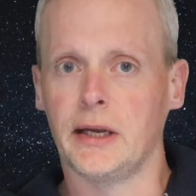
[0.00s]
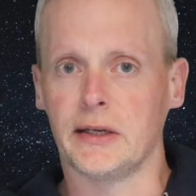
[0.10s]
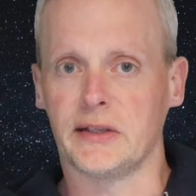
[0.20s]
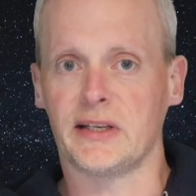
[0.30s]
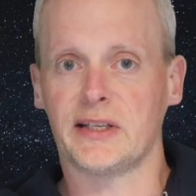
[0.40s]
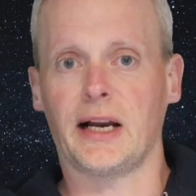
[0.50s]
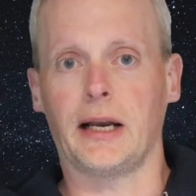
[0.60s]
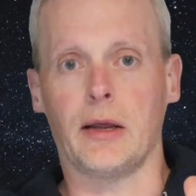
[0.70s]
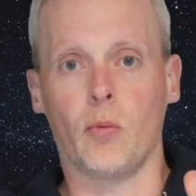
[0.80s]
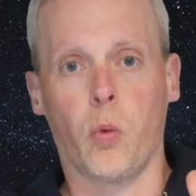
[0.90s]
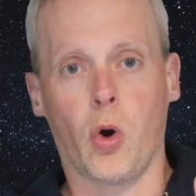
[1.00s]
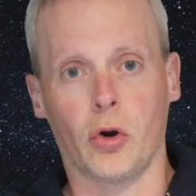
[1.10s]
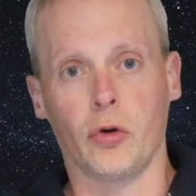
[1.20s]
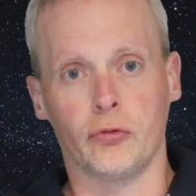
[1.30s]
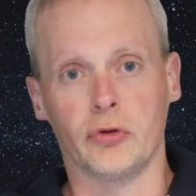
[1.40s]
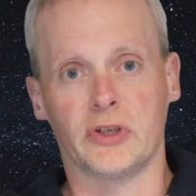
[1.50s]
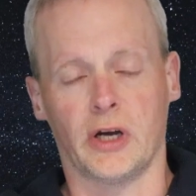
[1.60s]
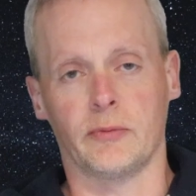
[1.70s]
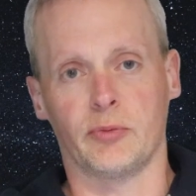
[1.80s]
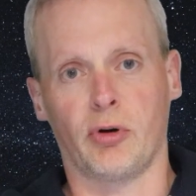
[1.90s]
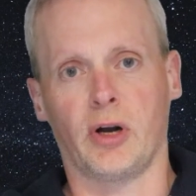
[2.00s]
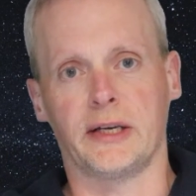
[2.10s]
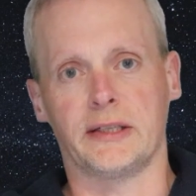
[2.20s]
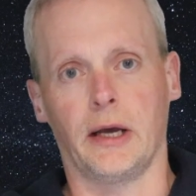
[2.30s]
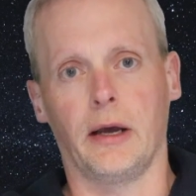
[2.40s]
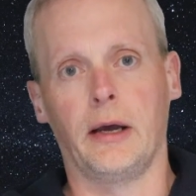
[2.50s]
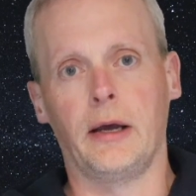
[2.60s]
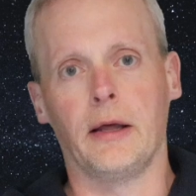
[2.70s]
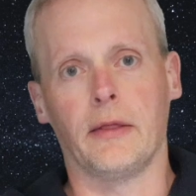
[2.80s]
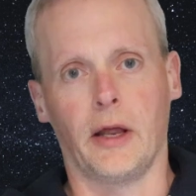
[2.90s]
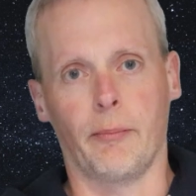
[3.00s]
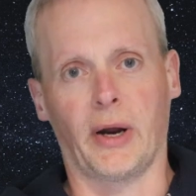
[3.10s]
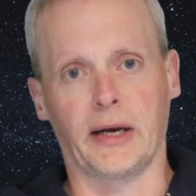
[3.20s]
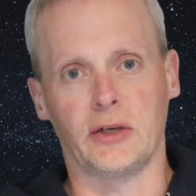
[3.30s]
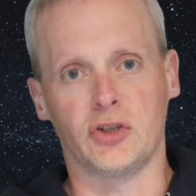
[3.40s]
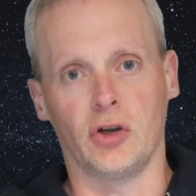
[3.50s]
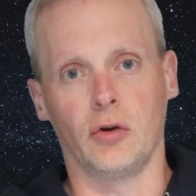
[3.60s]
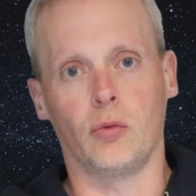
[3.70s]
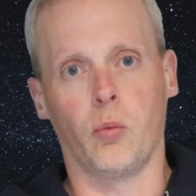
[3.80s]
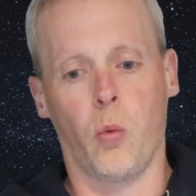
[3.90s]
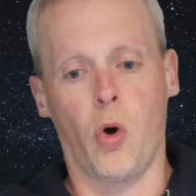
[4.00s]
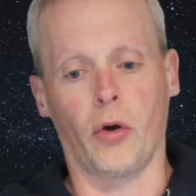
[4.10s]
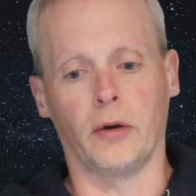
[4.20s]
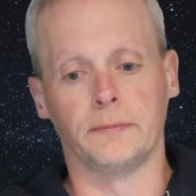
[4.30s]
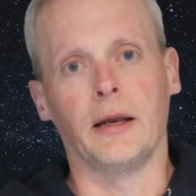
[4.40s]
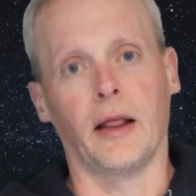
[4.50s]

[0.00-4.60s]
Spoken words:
is exactly 100 times brighter than magnitude 1.